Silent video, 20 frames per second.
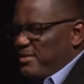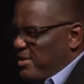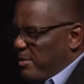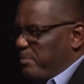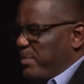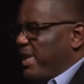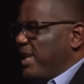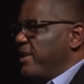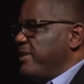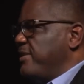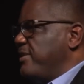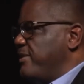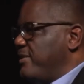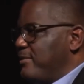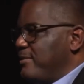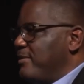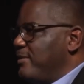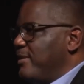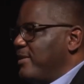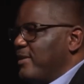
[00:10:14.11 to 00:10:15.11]
are being,
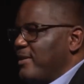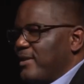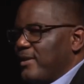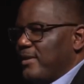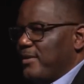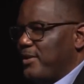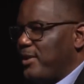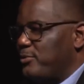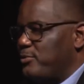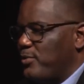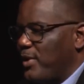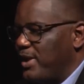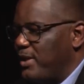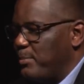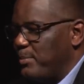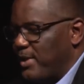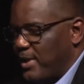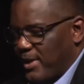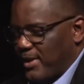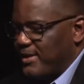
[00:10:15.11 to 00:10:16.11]

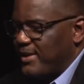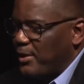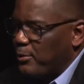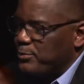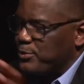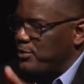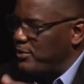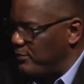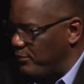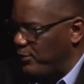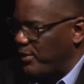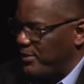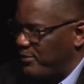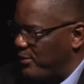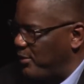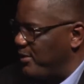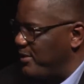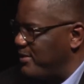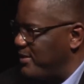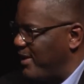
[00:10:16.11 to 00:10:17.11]
they were shooting free
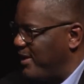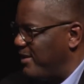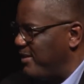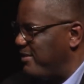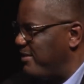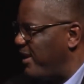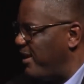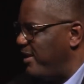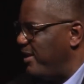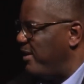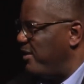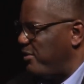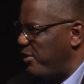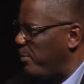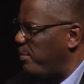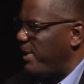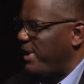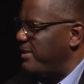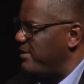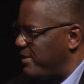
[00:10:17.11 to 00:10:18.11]
throws. He's like, they're
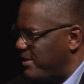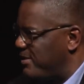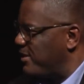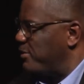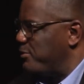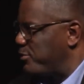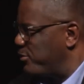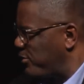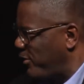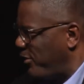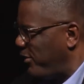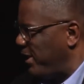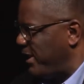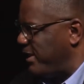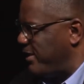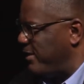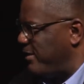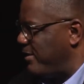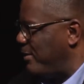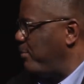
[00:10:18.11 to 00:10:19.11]
being
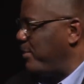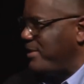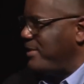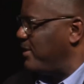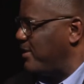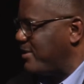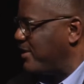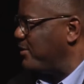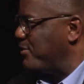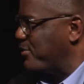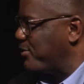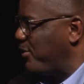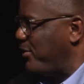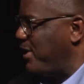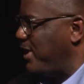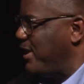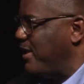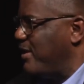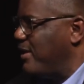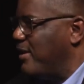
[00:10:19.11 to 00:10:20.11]
disconcerting. They've been
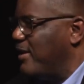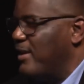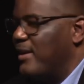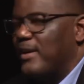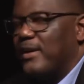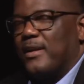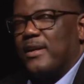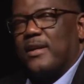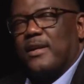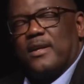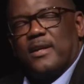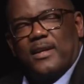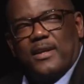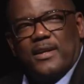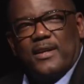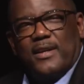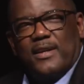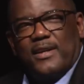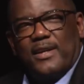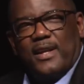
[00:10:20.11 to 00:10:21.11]
disconcerting.
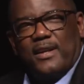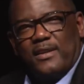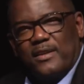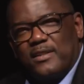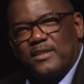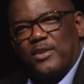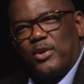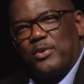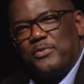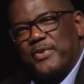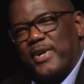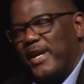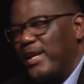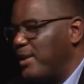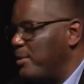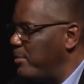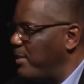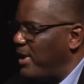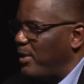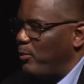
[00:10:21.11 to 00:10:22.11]
And I looked over at
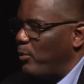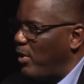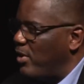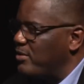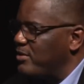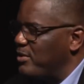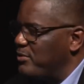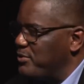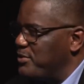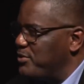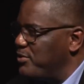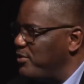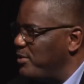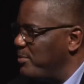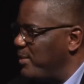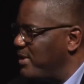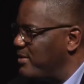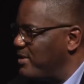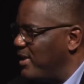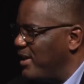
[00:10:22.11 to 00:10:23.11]
him, and I walked over to him, and
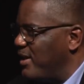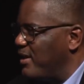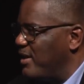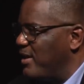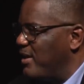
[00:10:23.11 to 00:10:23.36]
I was like,